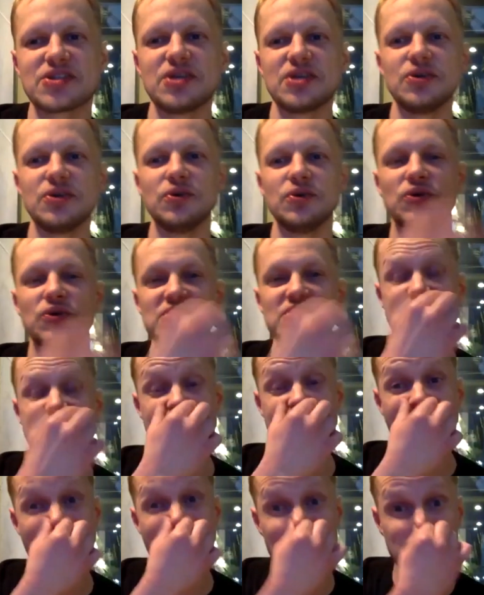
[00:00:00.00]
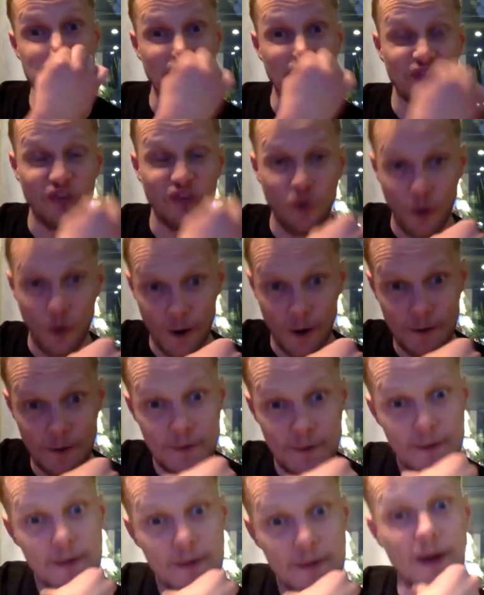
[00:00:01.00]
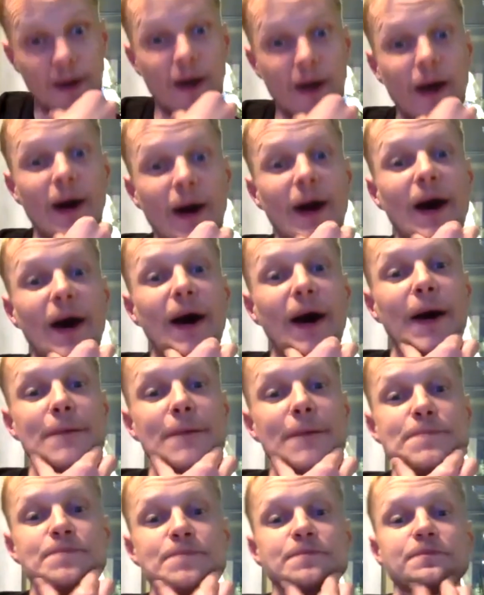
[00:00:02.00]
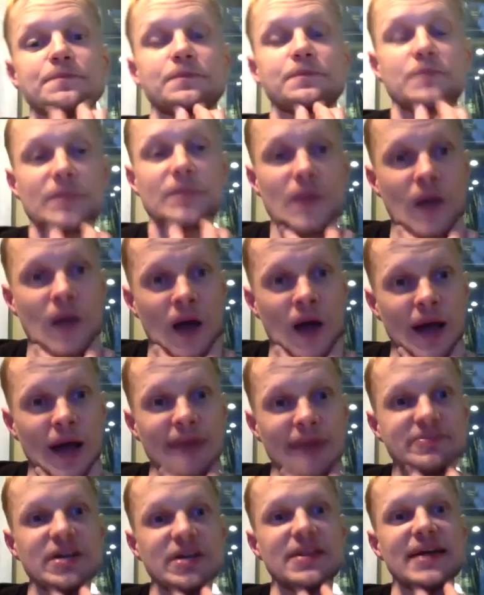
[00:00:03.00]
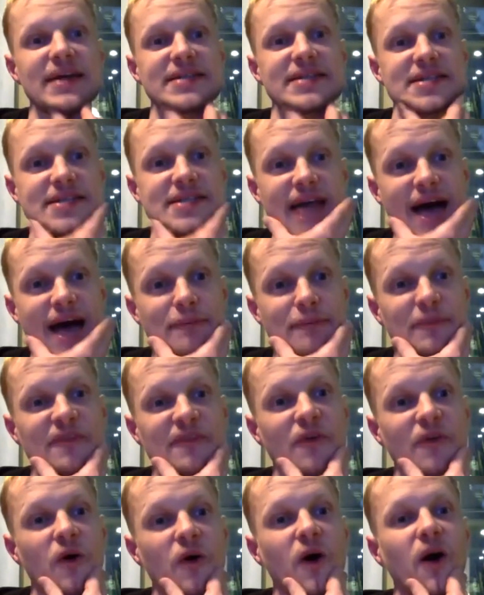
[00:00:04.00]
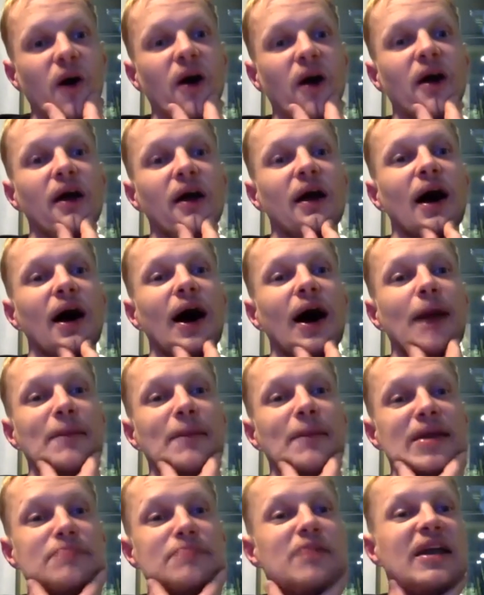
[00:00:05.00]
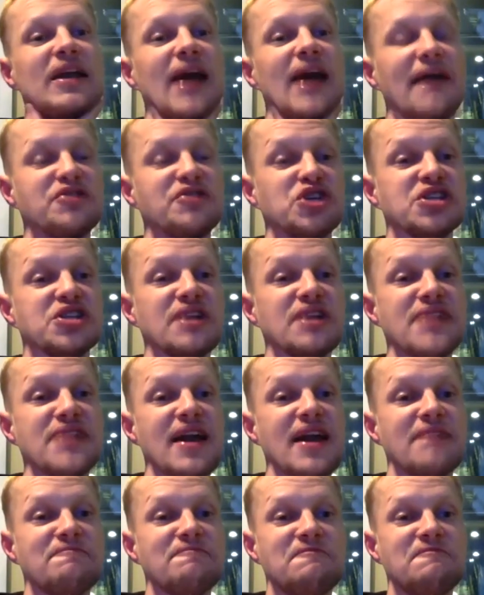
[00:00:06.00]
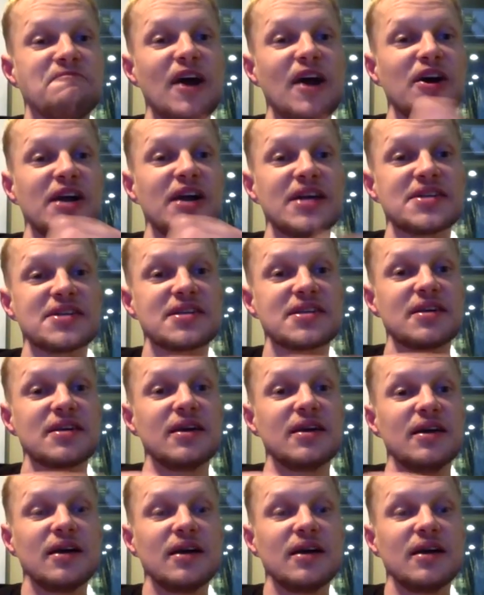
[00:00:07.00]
to staff before. Um, I have done that to staff before, um, and, and actually done that in various